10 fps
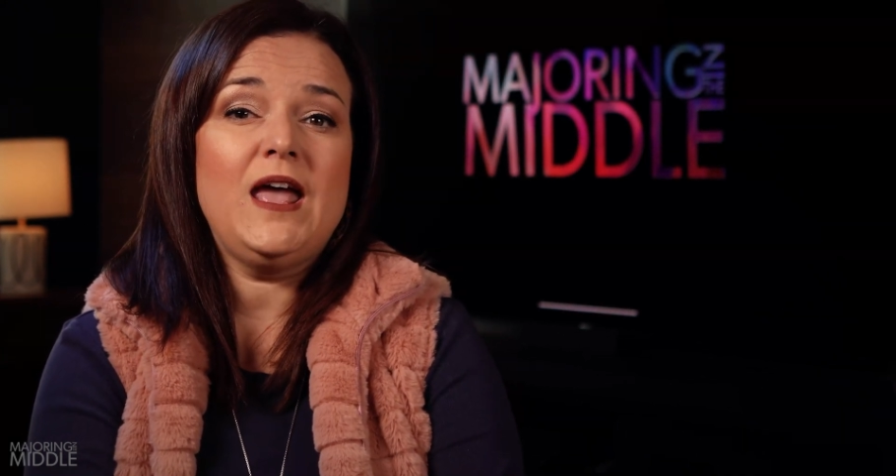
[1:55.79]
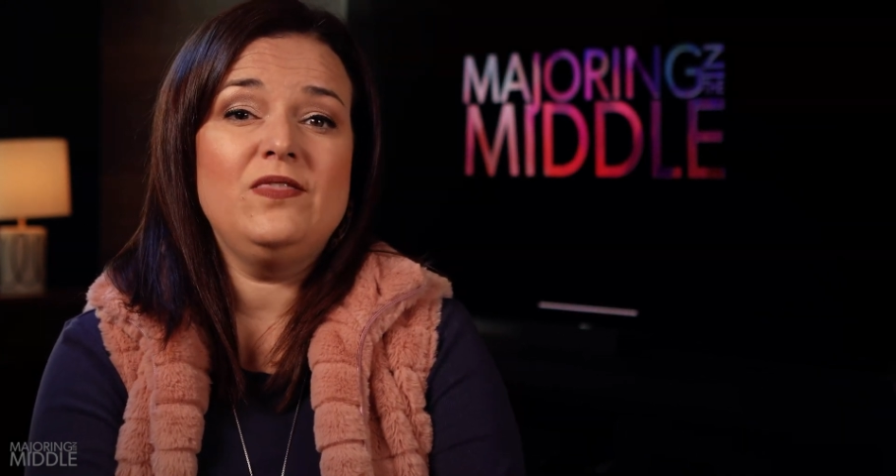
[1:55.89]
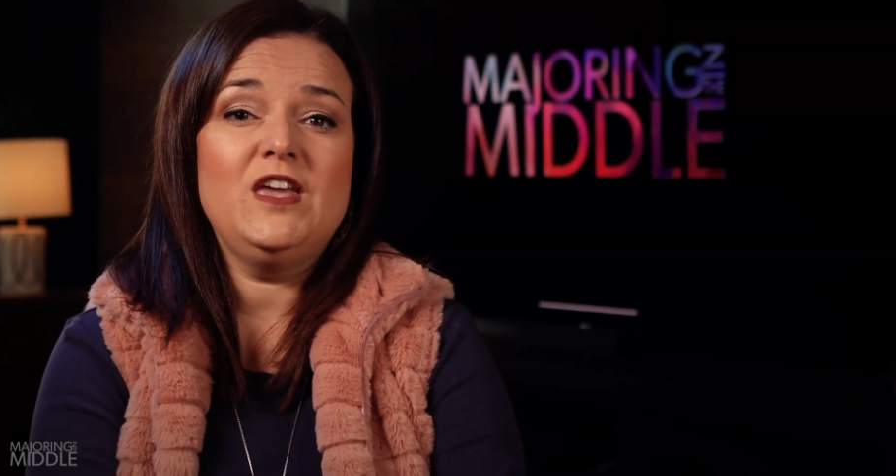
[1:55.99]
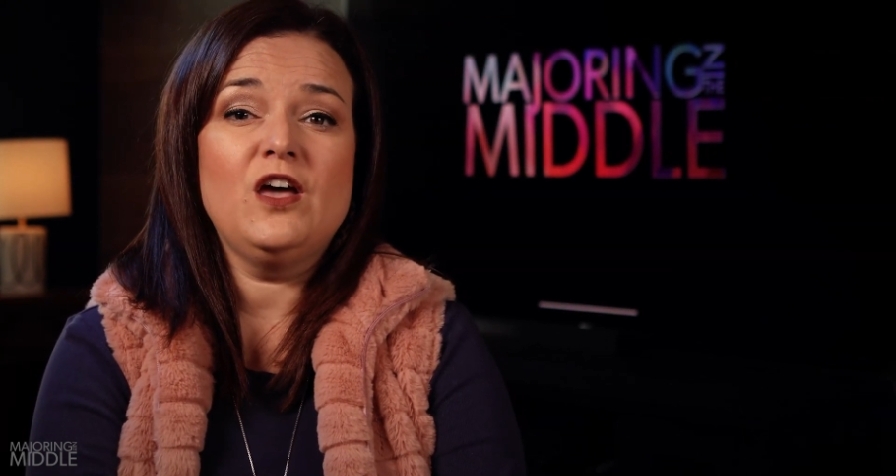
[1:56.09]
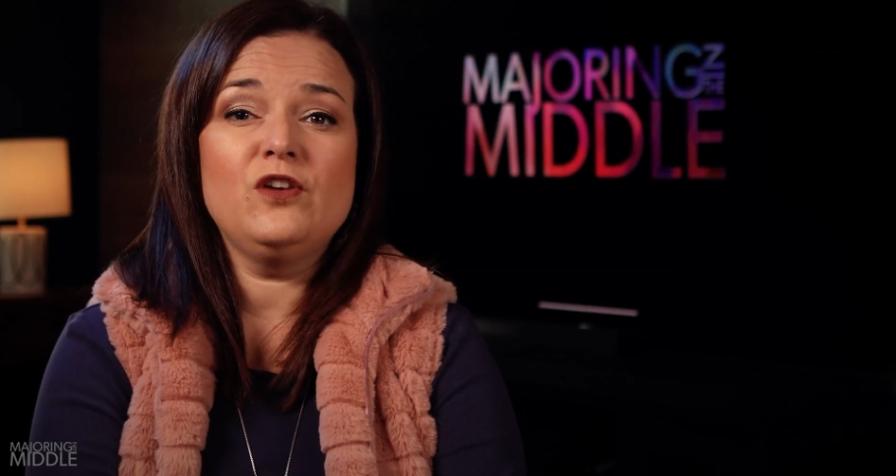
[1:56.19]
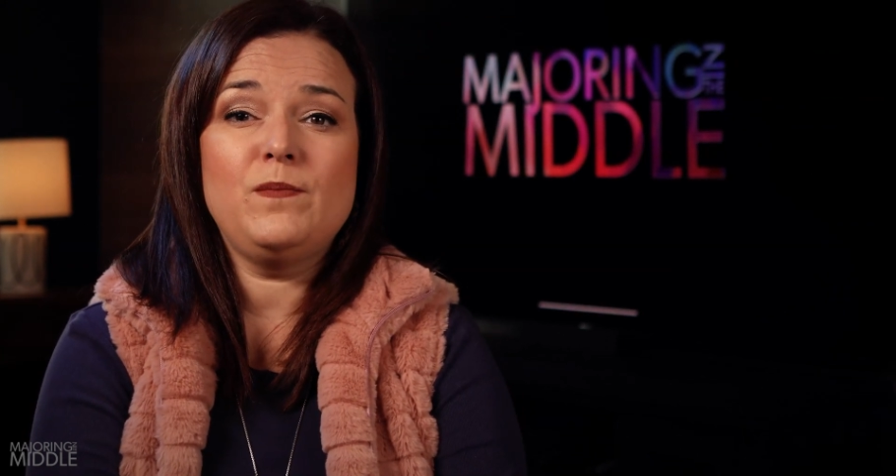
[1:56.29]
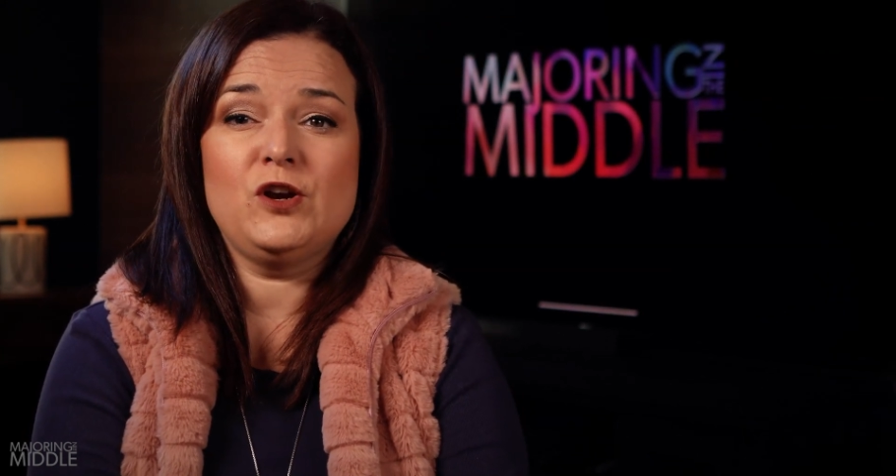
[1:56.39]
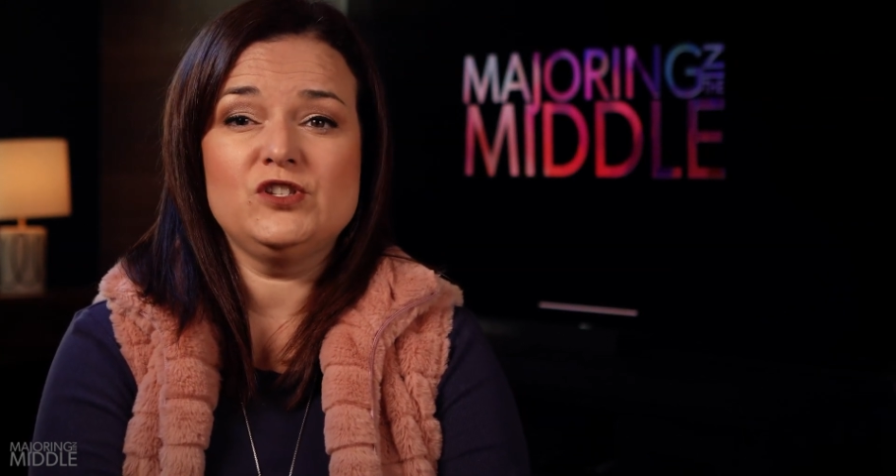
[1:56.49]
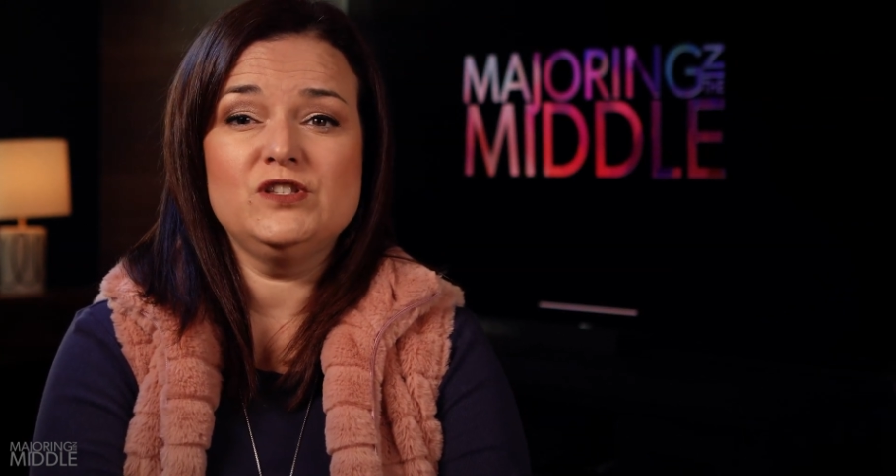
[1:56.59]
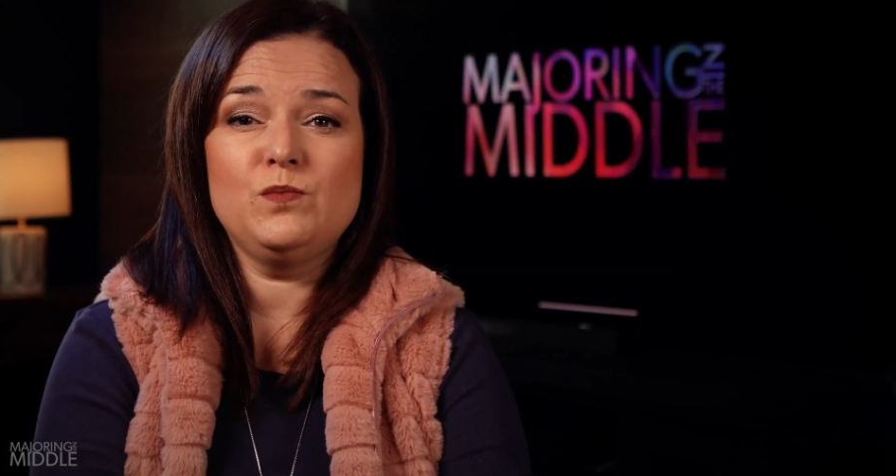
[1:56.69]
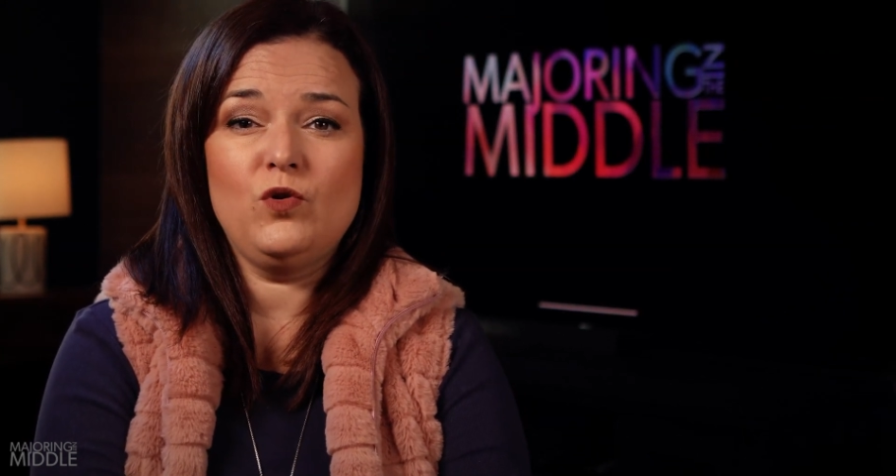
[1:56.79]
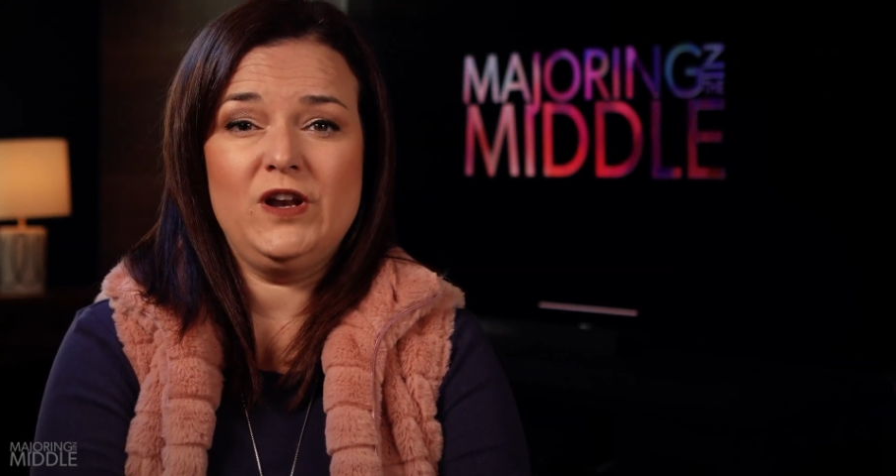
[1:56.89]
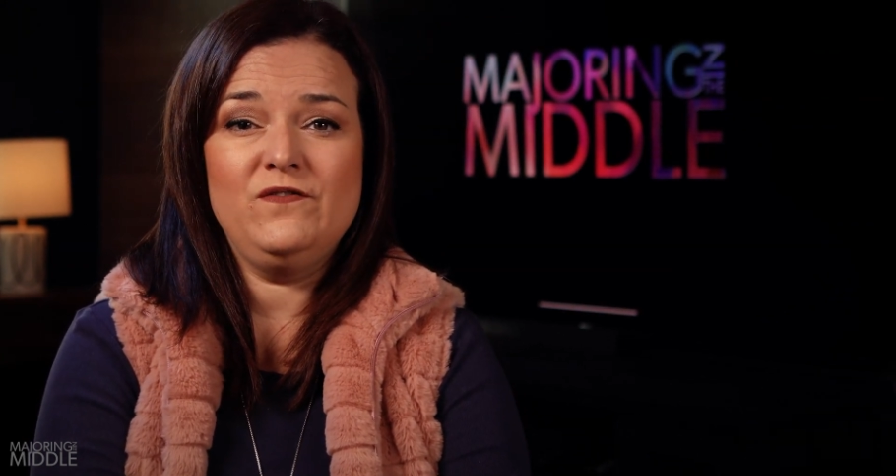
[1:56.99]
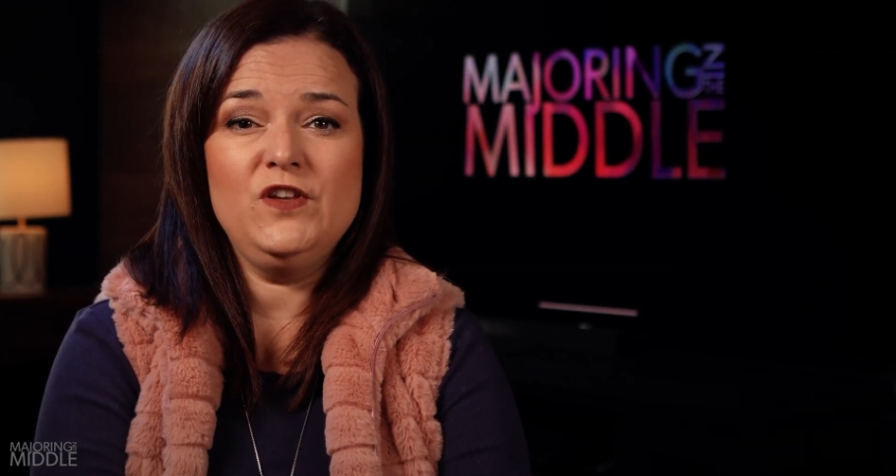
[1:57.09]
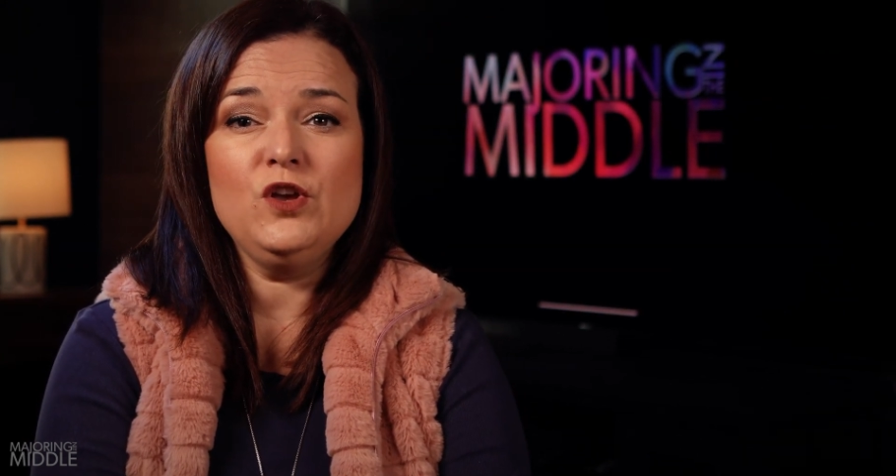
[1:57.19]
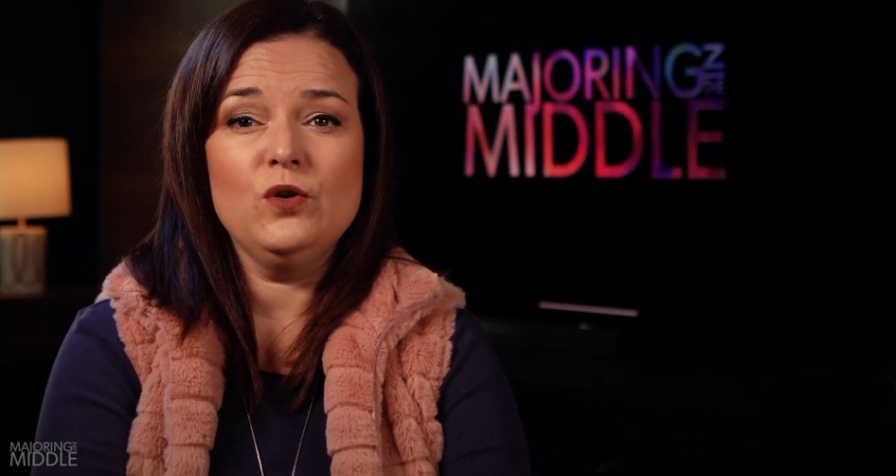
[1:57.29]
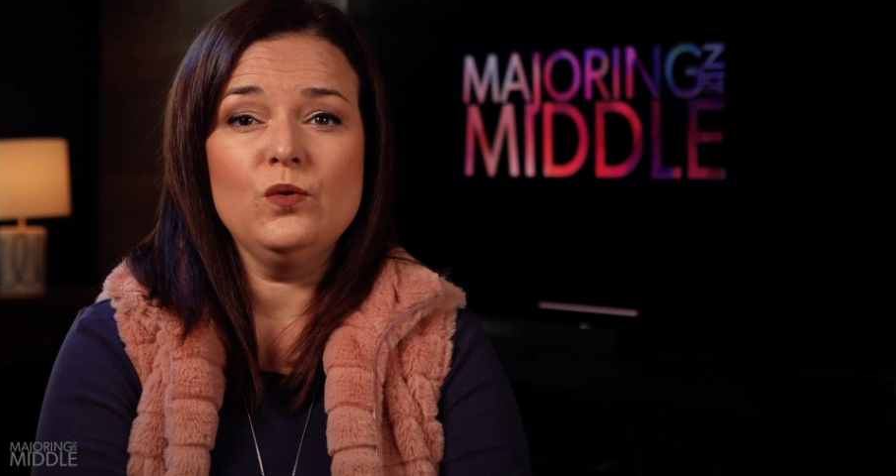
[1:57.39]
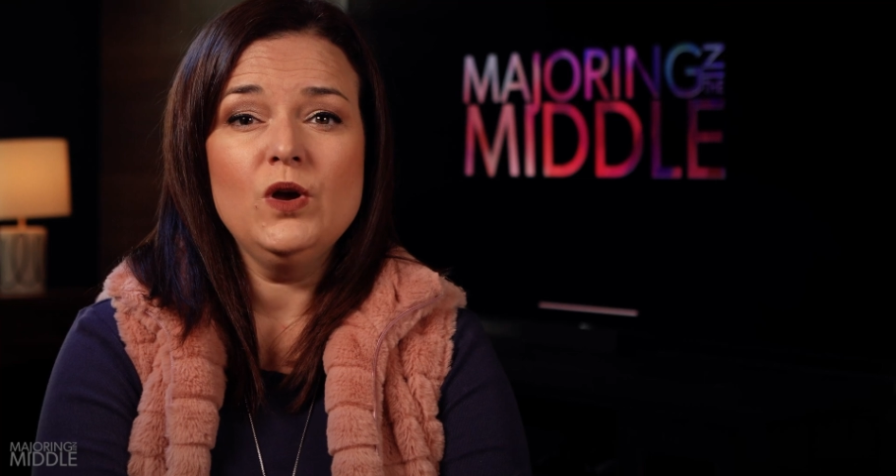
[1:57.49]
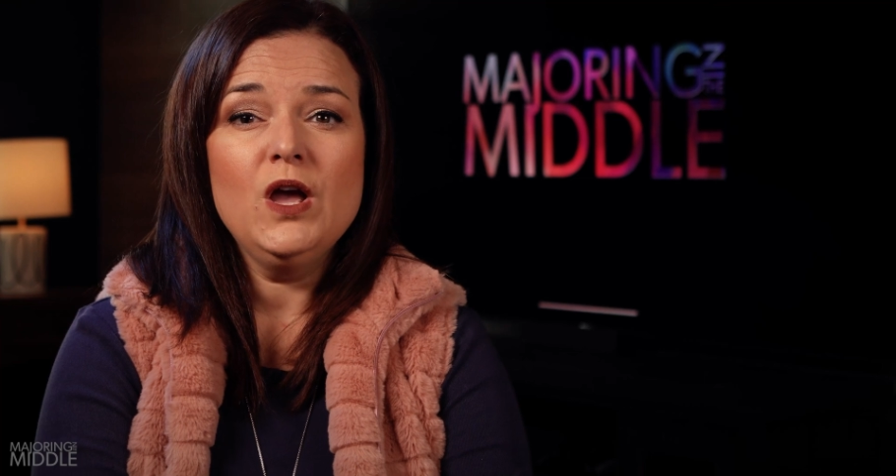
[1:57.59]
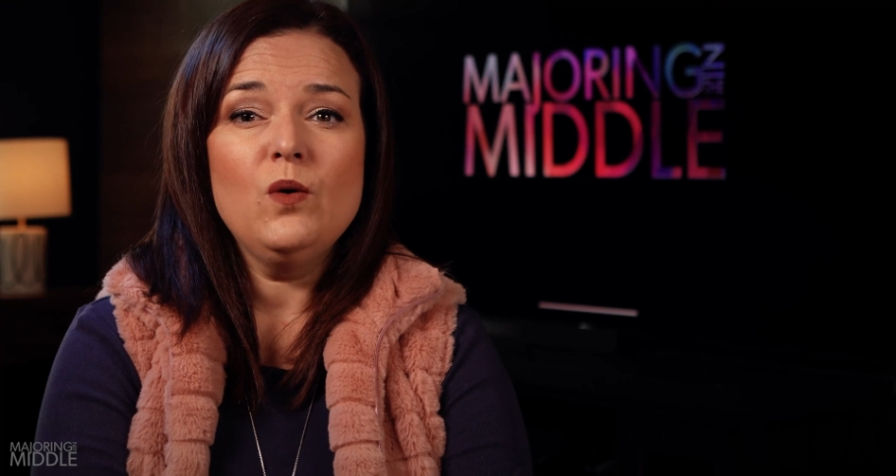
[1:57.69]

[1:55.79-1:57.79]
and the other person's point of view,